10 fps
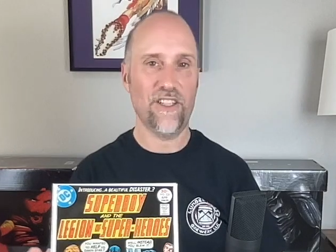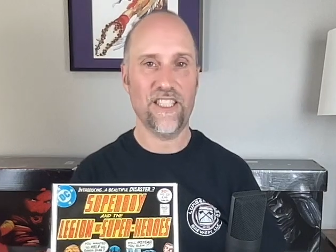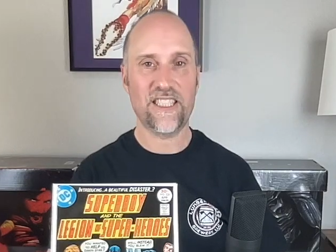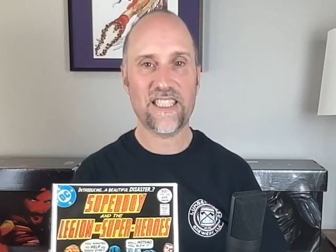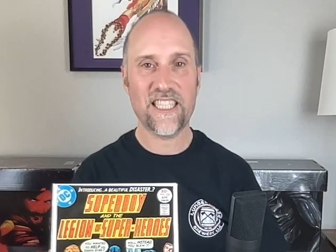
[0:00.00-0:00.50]
or
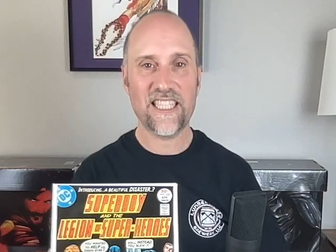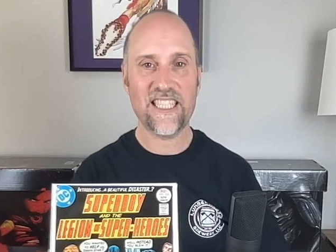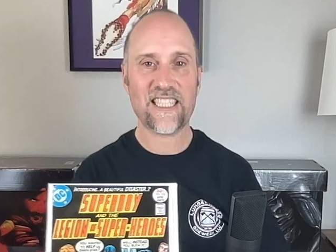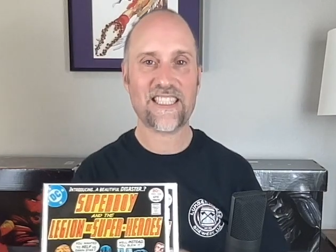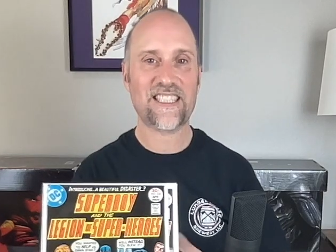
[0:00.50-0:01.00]
a
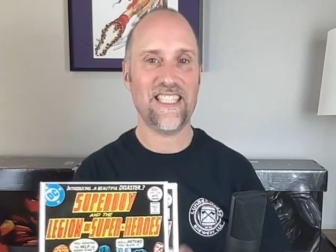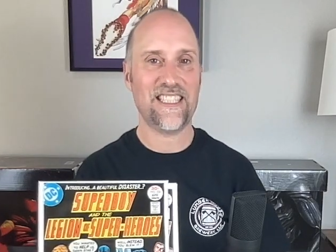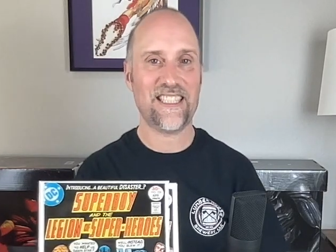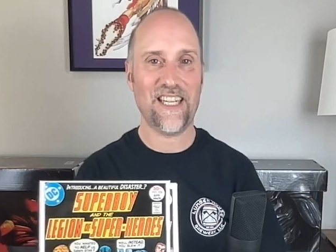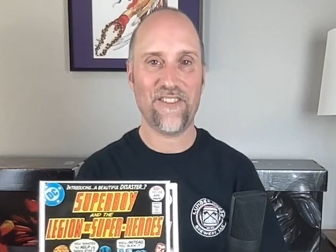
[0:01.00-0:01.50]
6, a
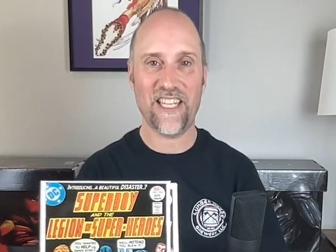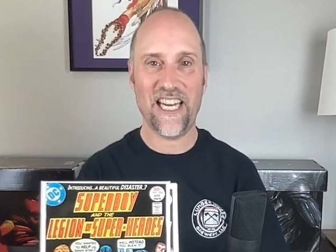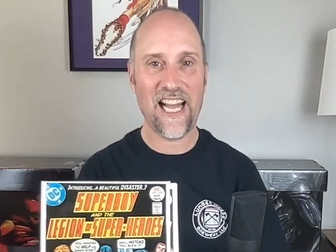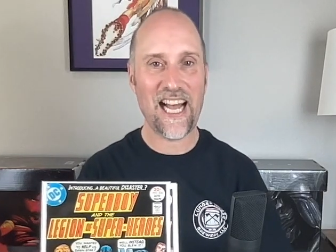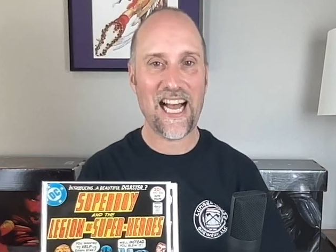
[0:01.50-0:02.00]

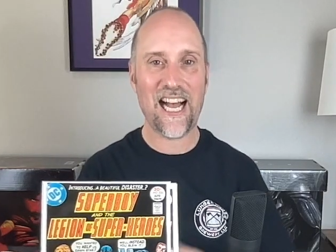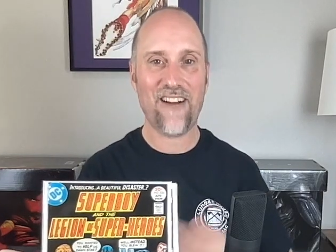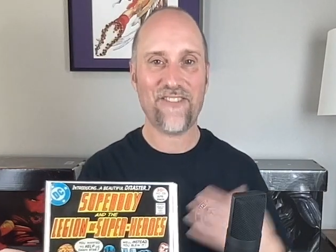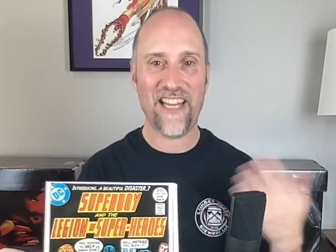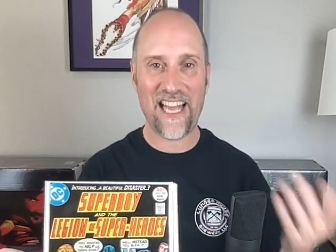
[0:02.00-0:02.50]
7.5,
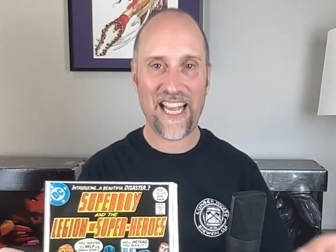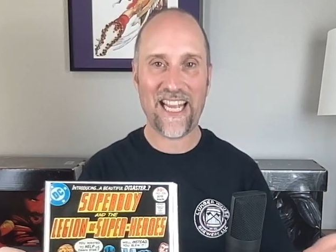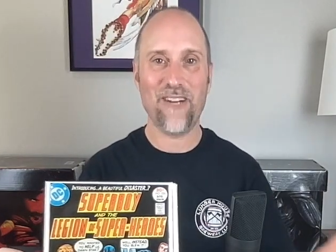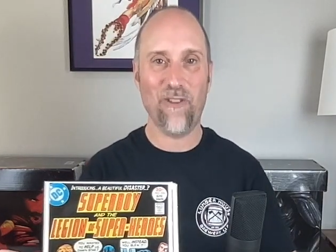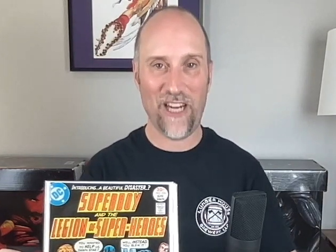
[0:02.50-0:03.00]

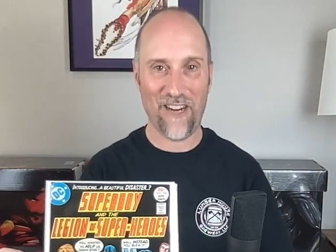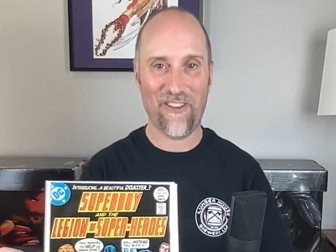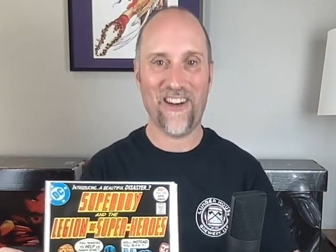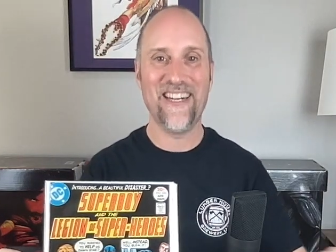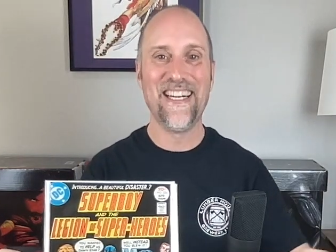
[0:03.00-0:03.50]
8,
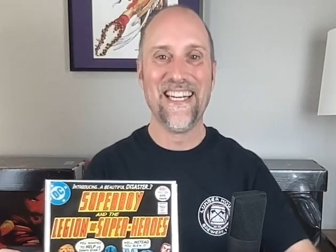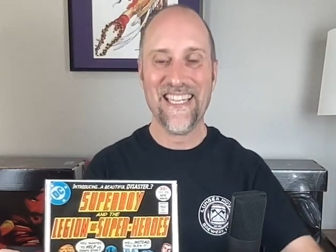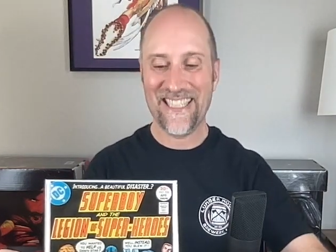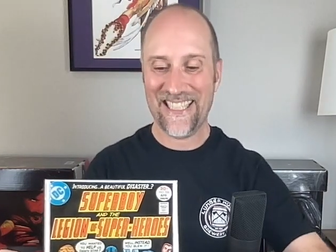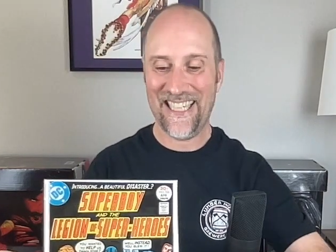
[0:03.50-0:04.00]
whatever,
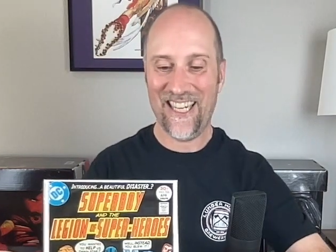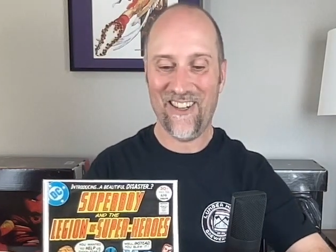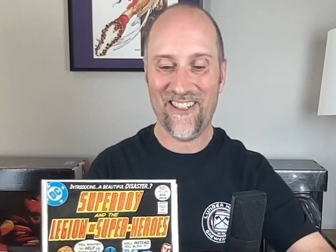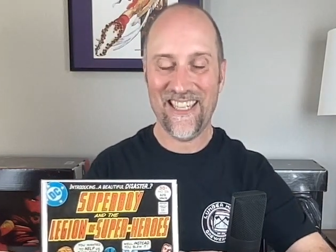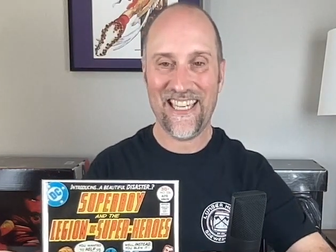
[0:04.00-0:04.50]
you
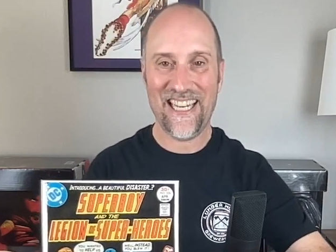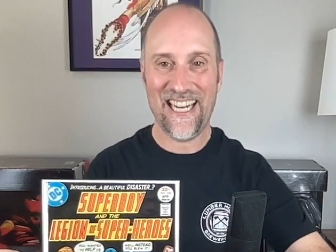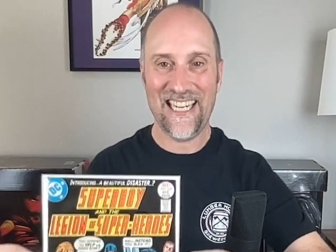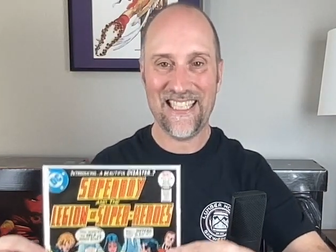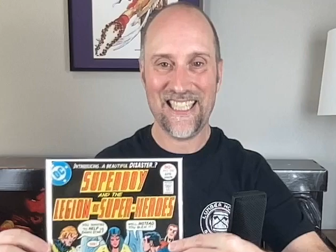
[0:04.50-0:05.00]
know.
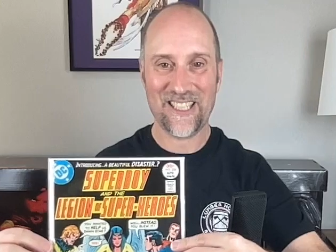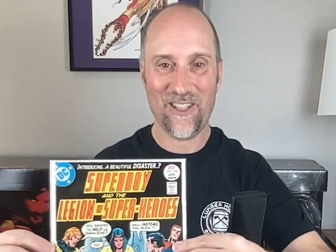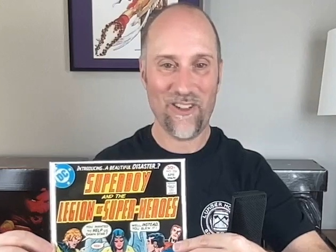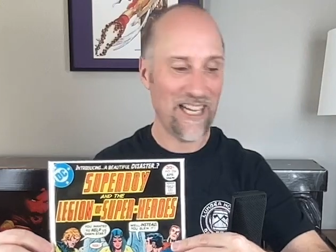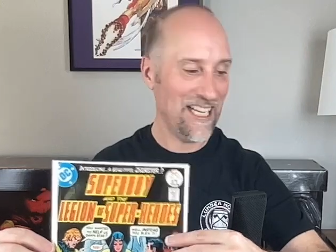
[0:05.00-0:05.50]
And
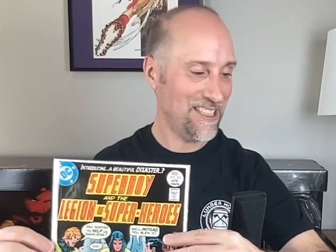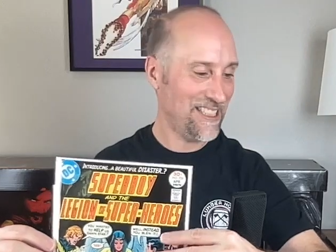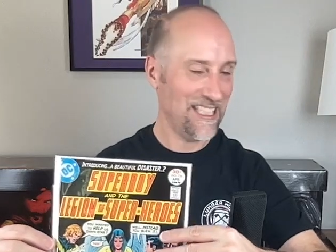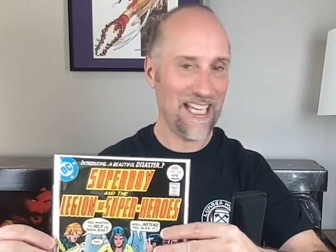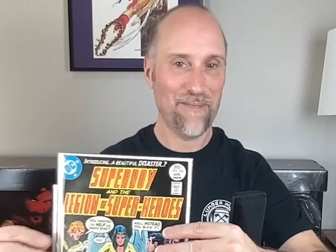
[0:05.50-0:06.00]
so
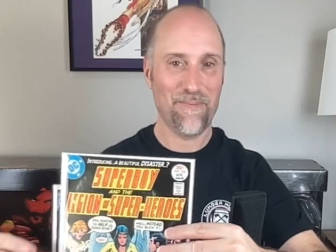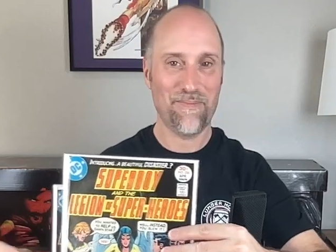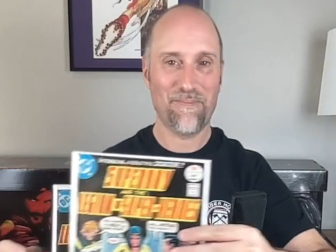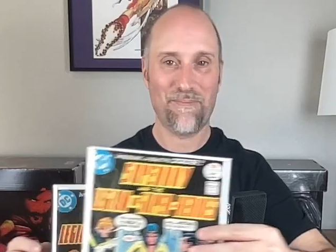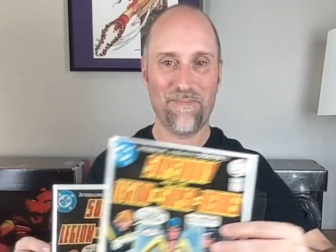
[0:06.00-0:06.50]
as I'm,
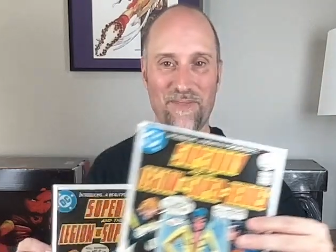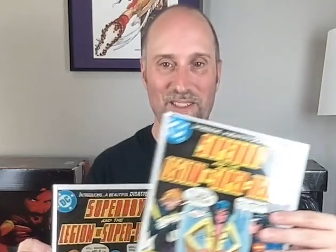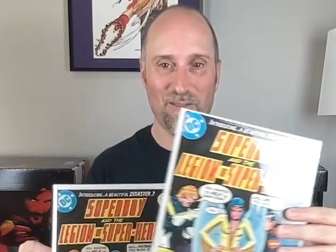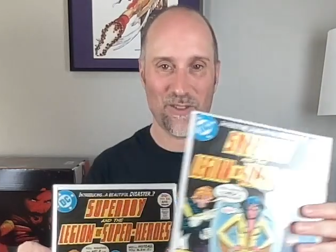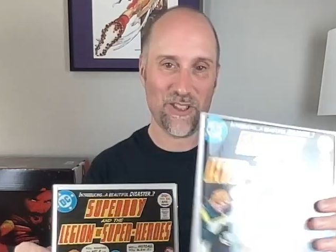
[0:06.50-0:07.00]

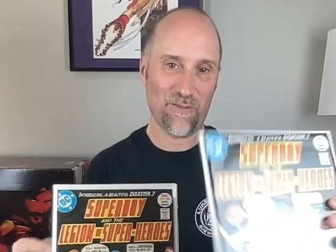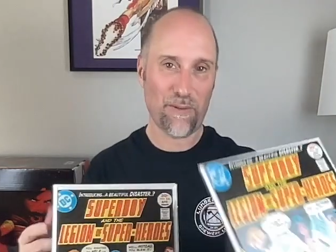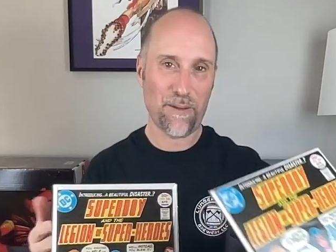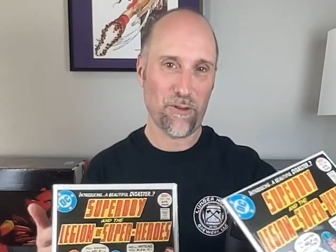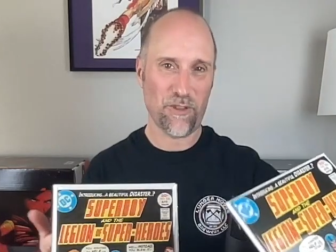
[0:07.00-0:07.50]
which you
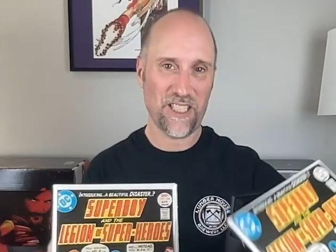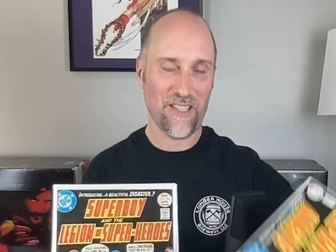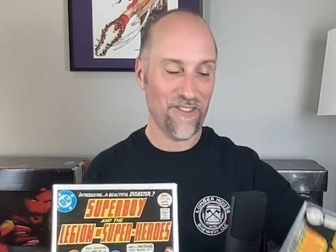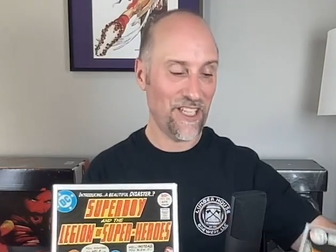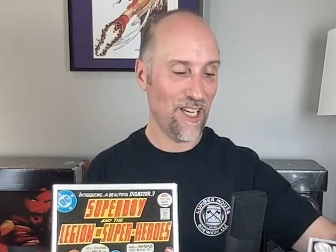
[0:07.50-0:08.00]
probably won't see in the
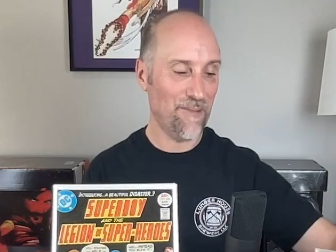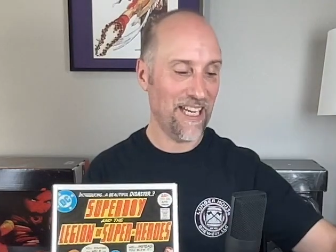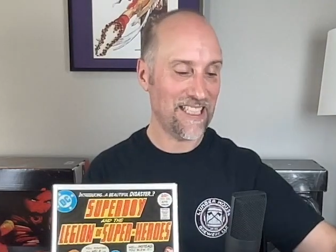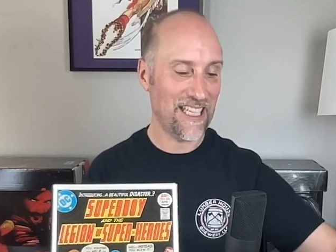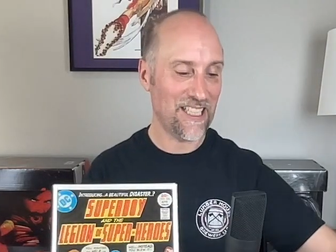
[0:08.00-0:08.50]
video, but
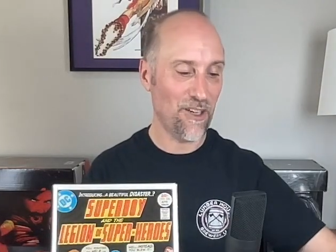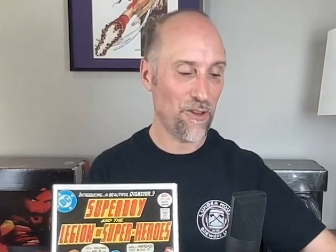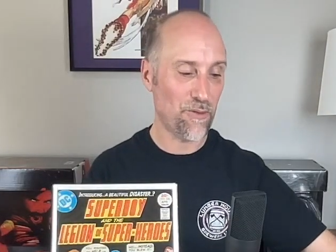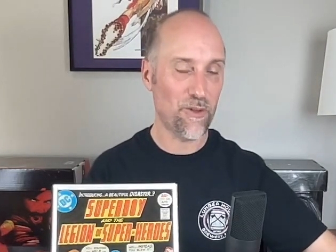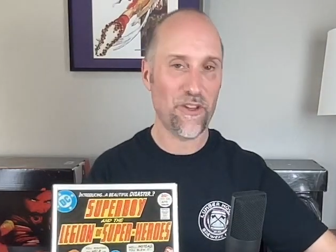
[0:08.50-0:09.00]
as I go
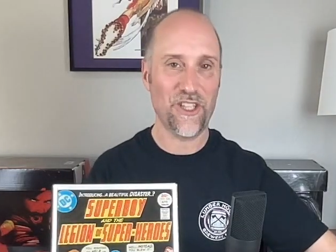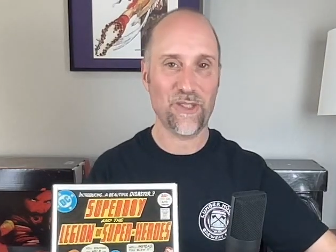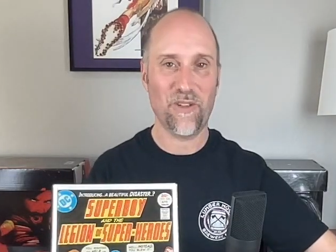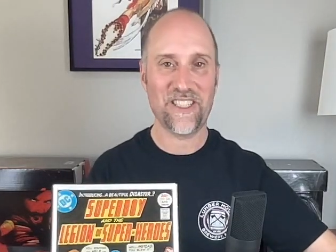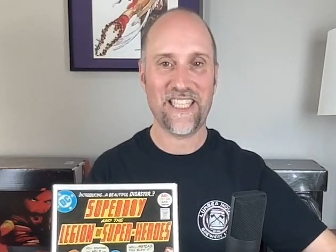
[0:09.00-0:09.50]
through these
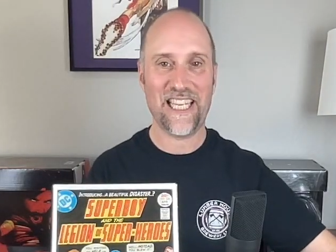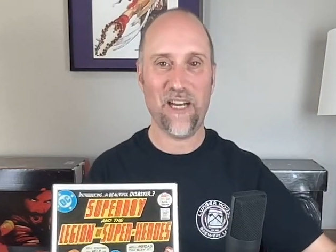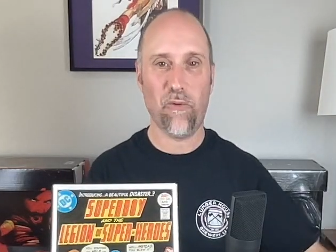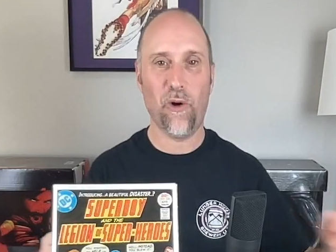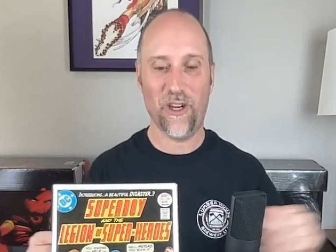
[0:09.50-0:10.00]
ones, they
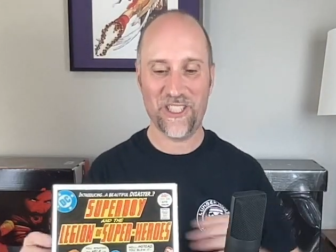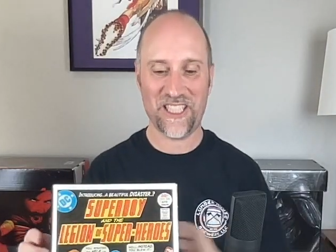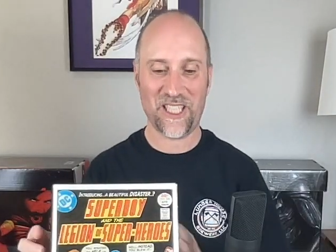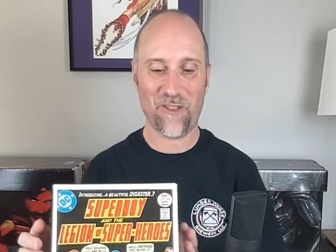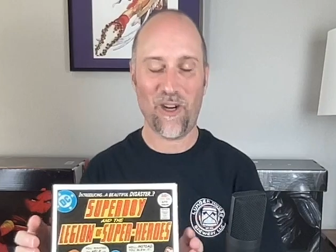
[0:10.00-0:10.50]
get
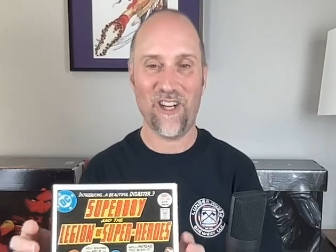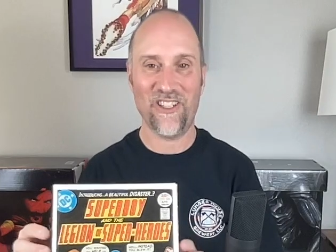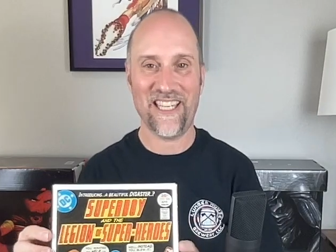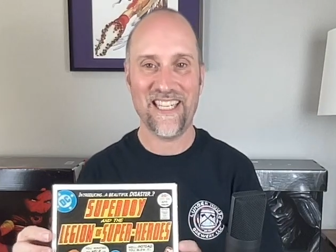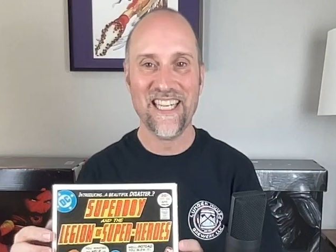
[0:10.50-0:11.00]
worse in
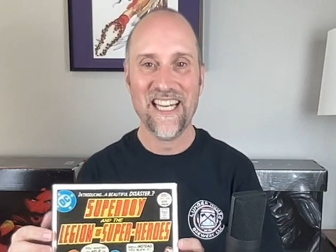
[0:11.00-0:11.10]
quality.